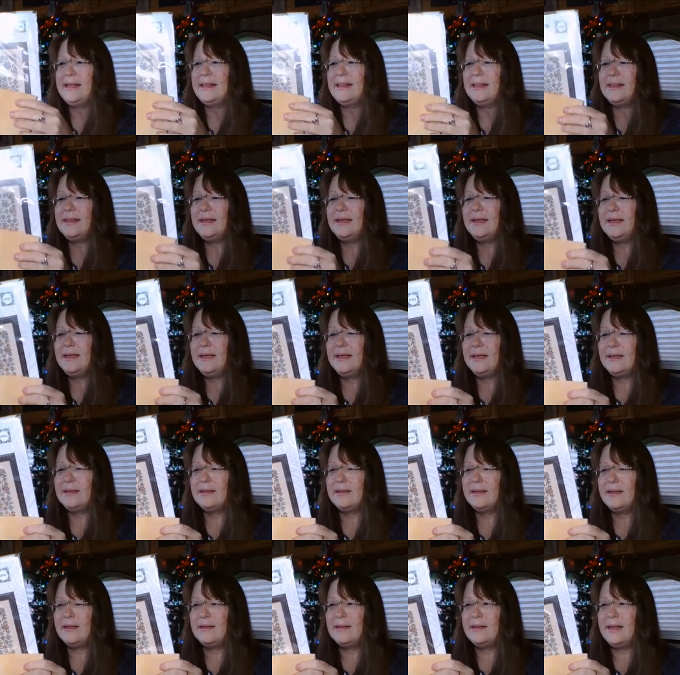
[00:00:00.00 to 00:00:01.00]
I think
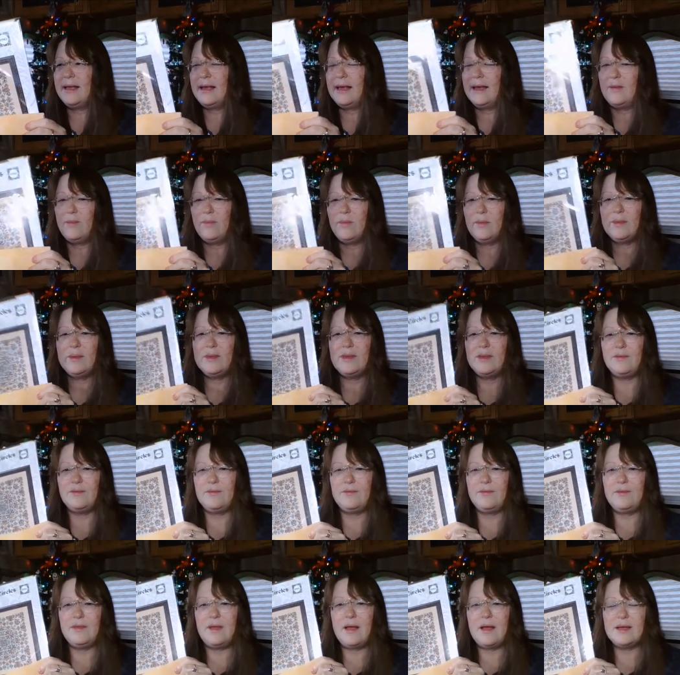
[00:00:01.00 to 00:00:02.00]
that with the
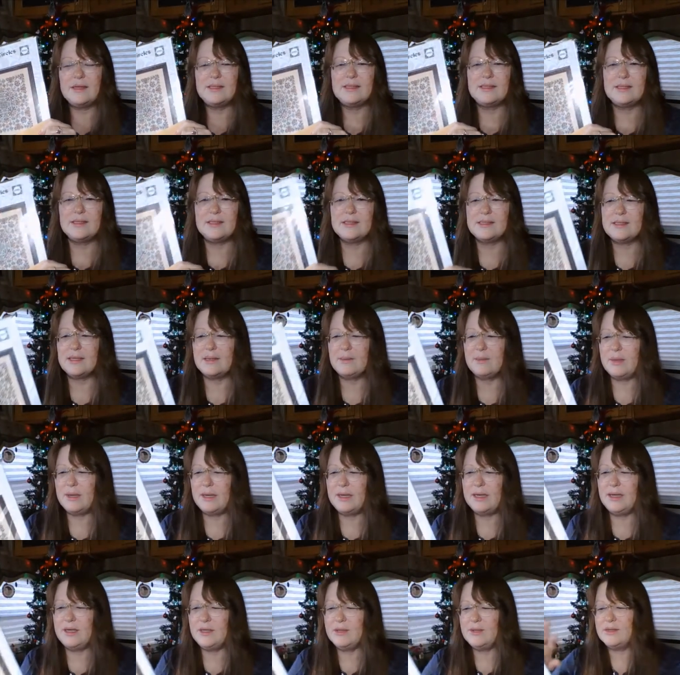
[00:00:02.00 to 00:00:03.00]
flosses, I'm going
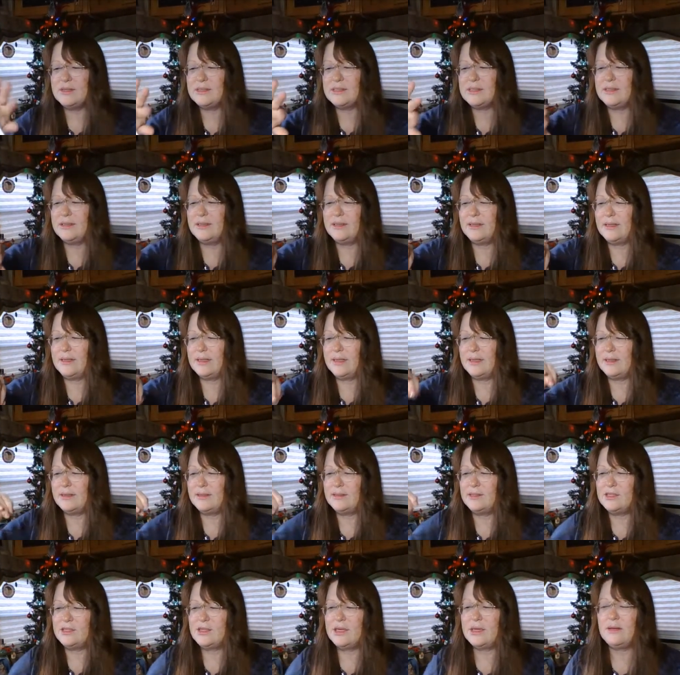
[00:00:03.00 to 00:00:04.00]
to use
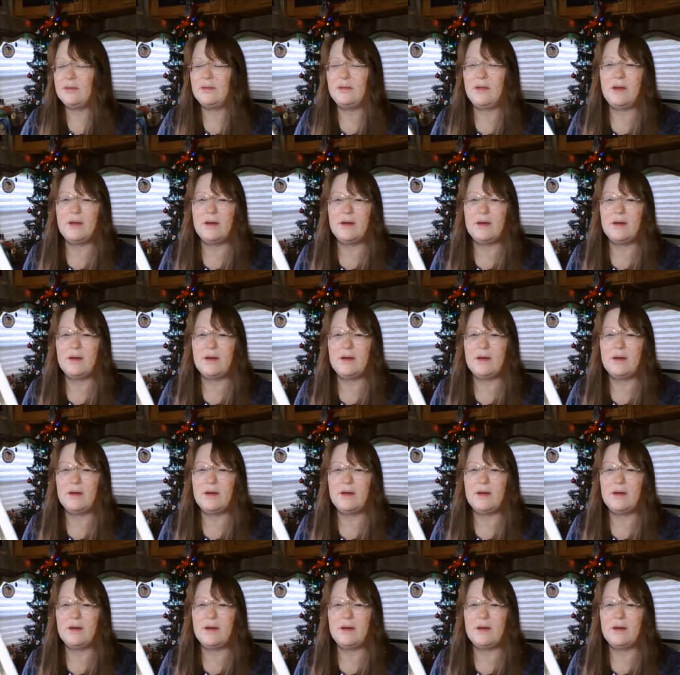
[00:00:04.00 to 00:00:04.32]
the Gentle